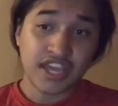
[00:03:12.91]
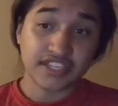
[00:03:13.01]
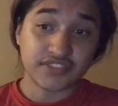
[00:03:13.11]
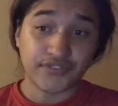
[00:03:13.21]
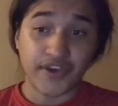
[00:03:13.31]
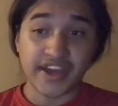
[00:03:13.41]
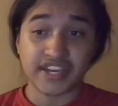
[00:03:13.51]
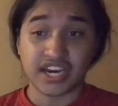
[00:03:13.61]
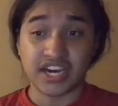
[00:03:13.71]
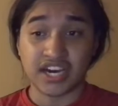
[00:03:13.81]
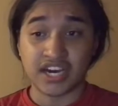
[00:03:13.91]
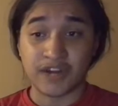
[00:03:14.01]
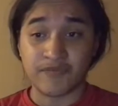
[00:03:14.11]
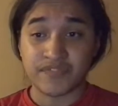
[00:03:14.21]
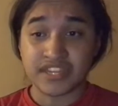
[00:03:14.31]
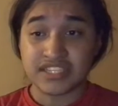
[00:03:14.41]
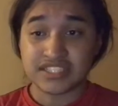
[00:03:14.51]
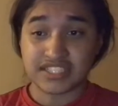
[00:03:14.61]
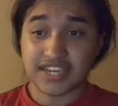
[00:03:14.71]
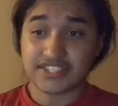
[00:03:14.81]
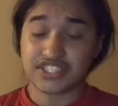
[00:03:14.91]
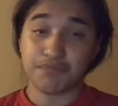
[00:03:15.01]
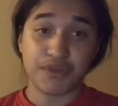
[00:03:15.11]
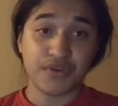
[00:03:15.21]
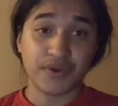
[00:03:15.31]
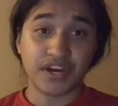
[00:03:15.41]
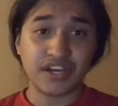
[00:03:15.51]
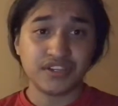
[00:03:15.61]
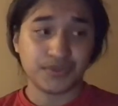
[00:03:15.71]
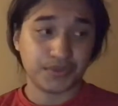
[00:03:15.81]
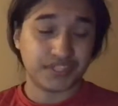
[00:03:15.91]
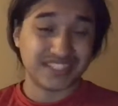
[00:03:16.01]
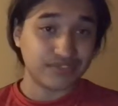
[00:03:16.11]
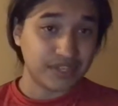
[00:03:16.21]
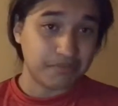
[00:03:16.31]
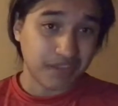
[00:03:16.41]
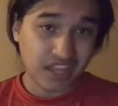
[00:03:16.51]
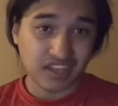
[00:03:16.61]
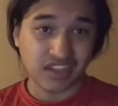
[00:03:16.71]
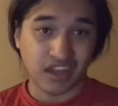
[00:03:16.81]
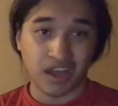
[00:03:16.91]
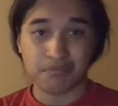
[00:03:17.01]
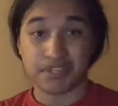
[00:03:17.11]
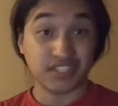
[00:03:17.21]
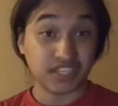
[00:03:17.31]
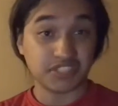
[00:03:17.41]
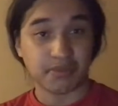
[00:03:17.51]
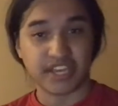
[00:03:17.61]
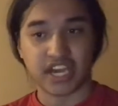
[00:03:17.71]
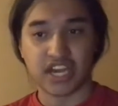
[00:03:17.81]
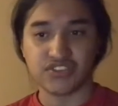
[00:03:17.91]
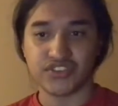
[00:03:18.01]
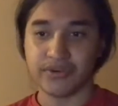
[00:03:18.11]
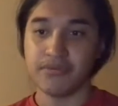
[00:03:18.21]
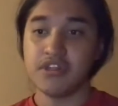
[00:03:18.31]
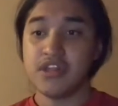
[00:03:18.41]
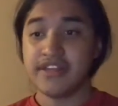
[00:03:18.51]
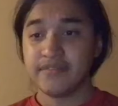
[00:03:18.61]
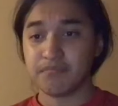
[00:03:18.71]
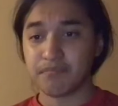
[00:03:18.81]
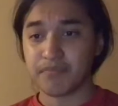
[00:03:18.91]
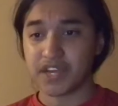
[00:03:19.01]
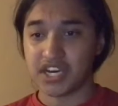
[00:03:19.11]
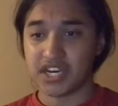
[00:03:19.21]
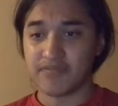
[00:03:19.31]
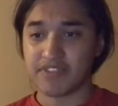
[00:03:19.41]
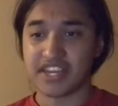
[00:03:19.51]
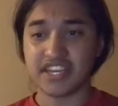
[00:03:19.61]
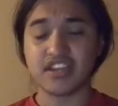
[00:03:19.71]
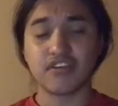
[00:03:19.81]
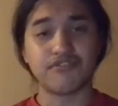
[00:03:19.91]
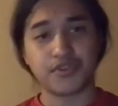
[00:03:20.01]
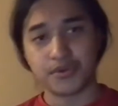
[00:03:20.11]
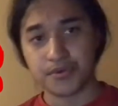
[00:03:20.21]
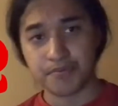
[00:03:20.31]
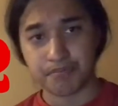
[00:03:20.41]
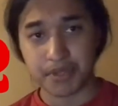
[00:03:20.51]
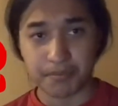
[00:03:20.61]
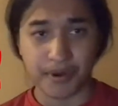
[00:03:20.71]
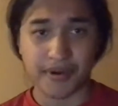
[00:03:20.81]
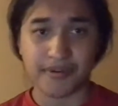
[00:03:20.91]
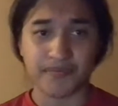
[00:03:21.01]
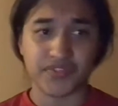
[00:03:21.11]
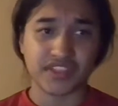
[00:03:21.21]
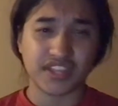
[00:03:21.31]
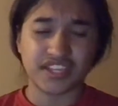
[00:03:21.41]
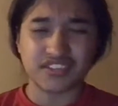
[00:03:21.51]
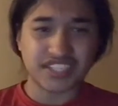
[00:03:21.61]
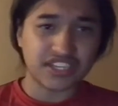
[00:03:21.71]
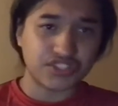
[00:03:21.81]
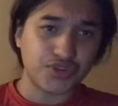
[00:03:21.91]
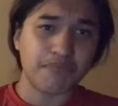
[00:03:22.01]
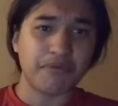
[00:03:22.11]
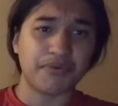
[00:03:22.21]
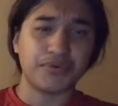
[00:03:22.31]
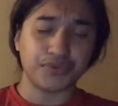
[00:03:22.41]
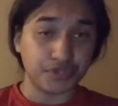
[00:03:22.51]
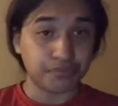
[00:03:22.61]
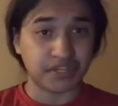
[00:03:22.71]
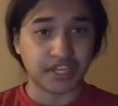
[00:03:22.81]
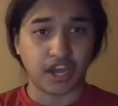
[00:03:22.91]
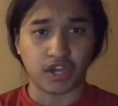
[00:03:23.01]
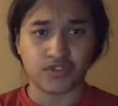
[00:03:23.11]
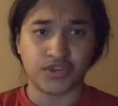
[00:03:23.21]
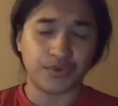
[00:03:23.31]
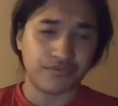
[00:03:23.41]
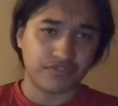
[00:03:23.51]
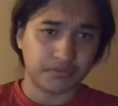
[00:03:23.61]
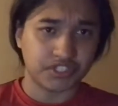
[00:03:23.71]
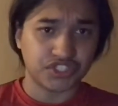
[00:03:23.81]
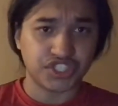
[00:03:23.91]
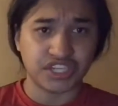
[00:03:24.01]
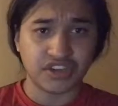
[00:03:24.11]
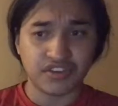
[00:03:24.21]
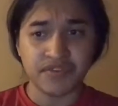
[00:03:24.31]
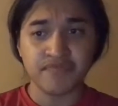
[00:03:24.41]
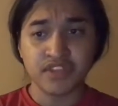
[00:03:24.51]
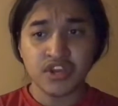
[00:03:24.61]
His friend Tashimiwa, who doesn't really play a lot, but he does play Kagerō. And then a few people, then there's like 2 people who do play Kagerō from the G era.